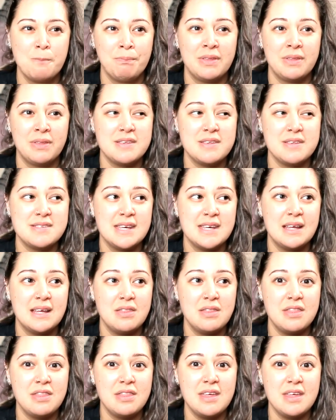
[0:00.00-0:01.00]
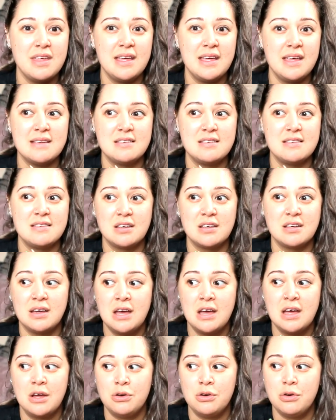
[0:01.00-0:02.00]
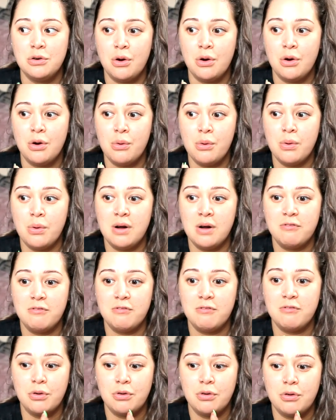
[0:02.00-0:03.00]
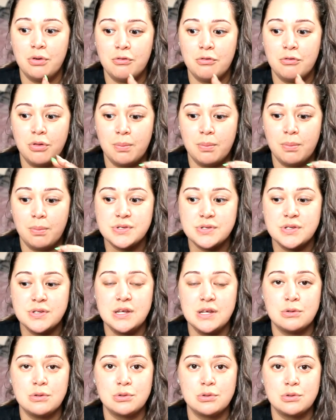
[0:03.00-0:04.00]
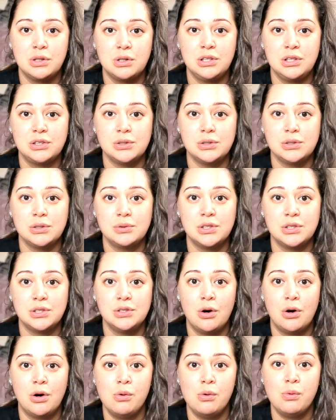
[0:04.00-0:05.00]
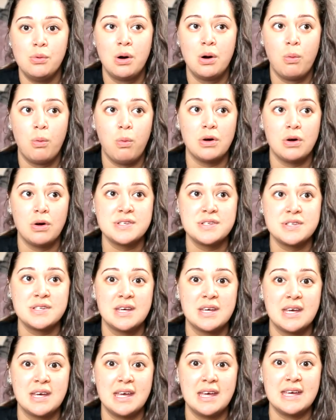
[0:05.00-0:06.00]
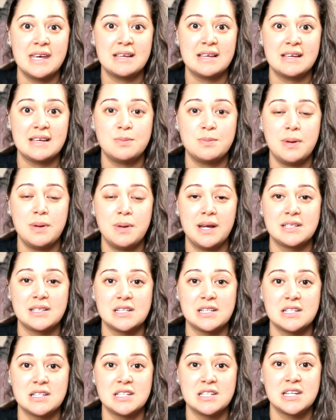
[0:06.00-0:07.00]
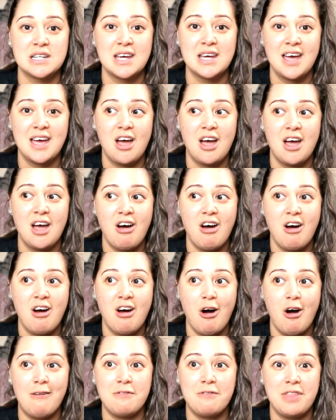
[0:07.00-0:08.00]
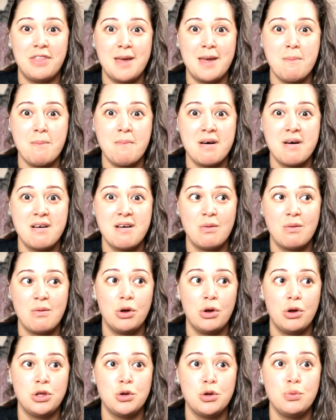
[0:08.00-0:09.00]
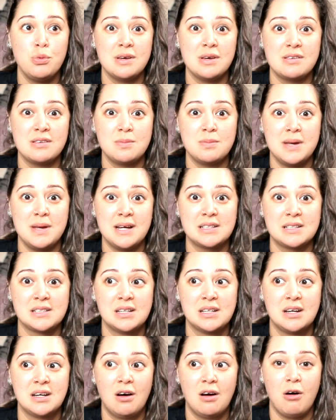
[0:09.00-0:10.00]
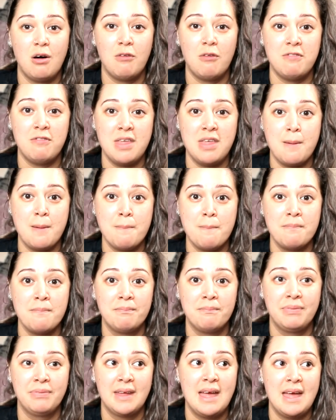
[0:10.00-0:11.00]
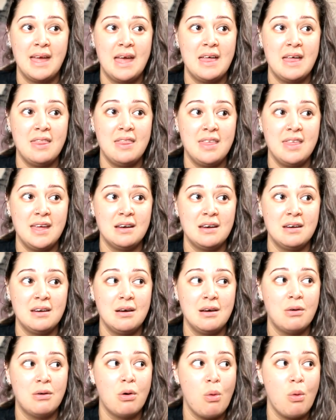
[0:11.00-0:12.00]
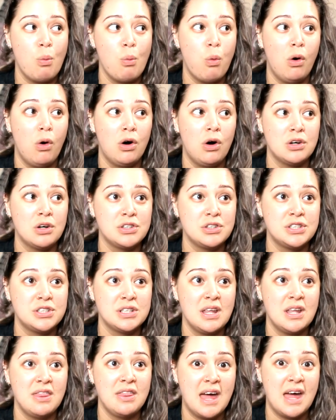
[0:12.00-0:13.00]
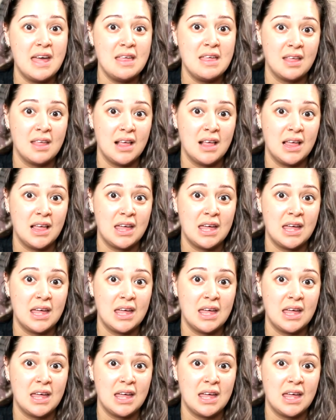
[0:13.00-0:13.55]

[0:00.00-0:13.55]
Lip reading: The second thing is to know, for the person that you're talking to know what's expected of them, what you expect of them, then what they think